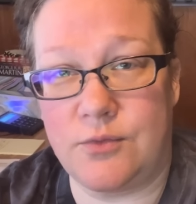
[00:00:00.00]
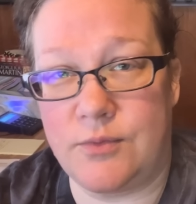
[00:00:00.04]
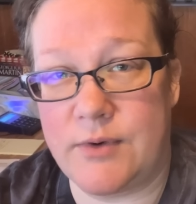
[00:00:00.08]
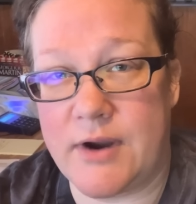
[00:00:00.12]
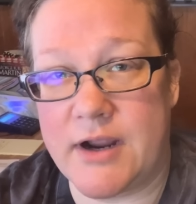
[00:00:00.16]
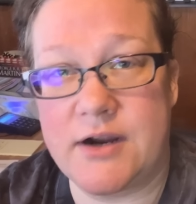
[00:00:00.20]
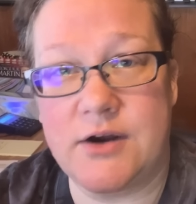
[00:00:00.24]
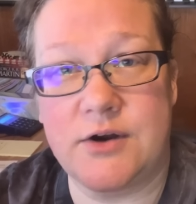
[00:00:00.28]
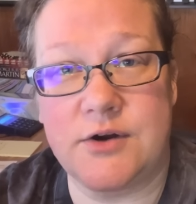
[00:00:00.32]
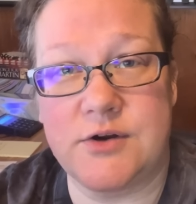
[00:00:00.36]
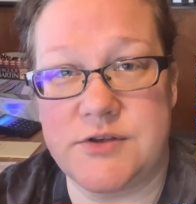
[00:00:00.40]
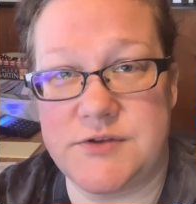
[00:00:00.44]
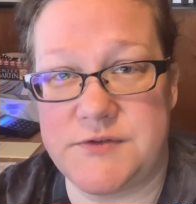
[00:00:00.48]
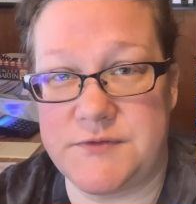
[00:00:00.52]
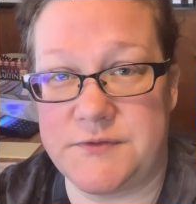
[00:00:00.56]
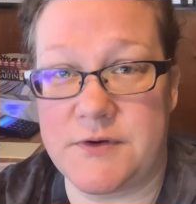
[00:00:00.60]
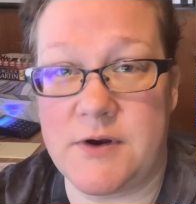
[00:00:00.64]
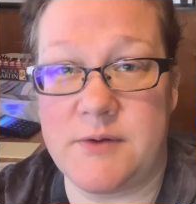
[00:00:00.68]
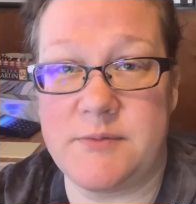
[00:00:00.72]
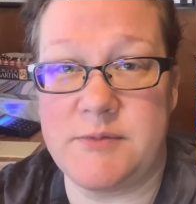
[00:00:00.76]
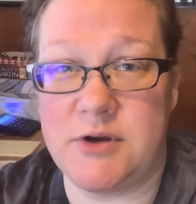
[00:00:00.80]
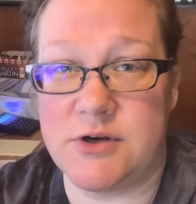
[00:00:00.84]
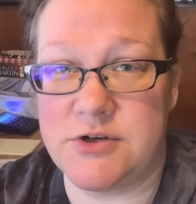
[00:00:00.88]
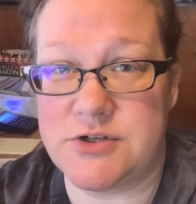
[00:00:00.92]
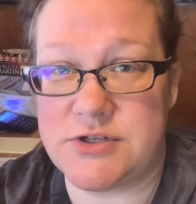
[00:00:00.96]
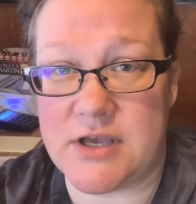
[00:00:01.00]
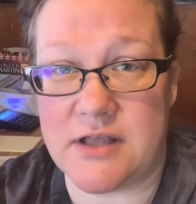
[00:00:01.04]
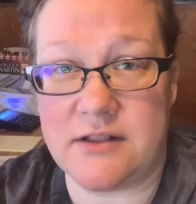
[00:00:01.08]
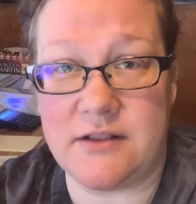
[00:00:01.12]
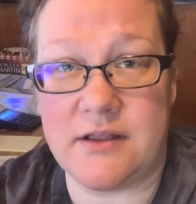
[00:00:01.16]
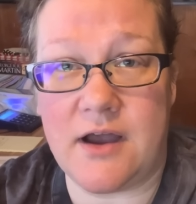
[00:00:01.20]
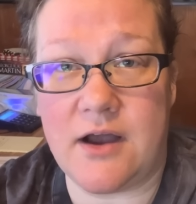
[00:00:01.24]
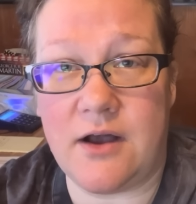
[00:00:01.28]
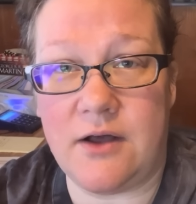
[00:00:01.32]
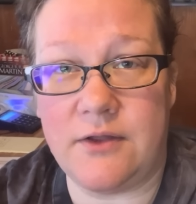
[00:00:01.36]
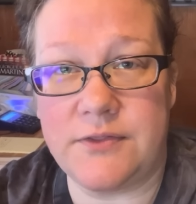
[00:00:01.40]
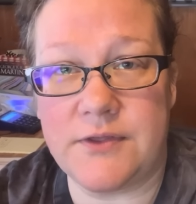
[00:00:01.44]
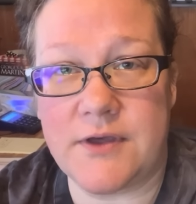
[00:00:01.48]
records from your
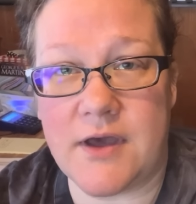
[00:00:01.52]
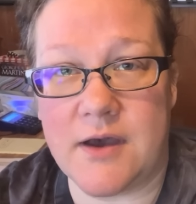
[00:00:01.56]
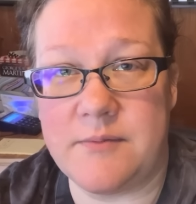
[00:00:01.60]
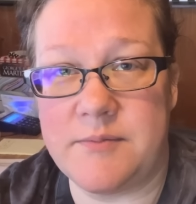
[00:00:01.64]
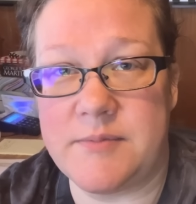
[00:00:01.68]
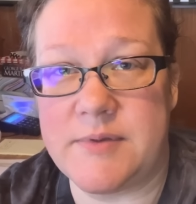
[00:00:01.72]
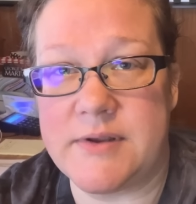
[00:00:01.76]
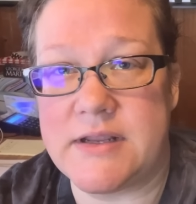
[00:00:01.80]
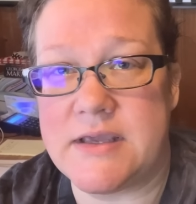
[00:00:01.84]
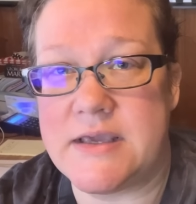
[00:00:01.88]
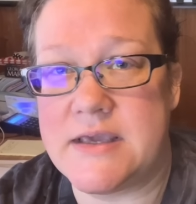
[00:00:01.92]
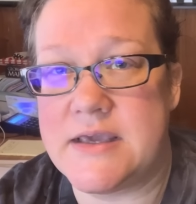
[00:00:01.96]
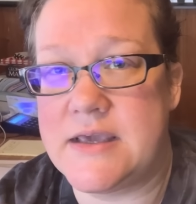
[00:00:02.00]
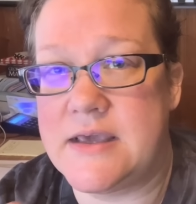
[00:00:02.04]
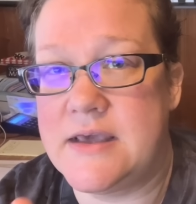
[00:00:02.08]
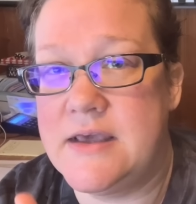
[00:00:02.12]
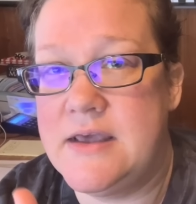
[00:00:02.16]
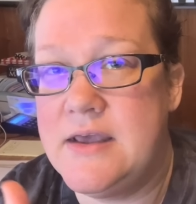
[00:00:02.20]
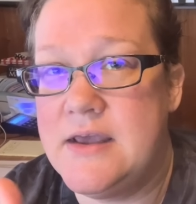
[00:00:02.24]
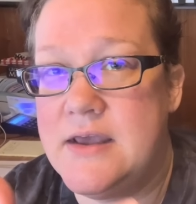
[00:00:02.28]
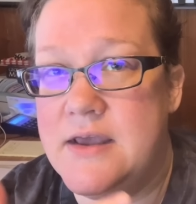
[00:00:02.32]
telehealth company.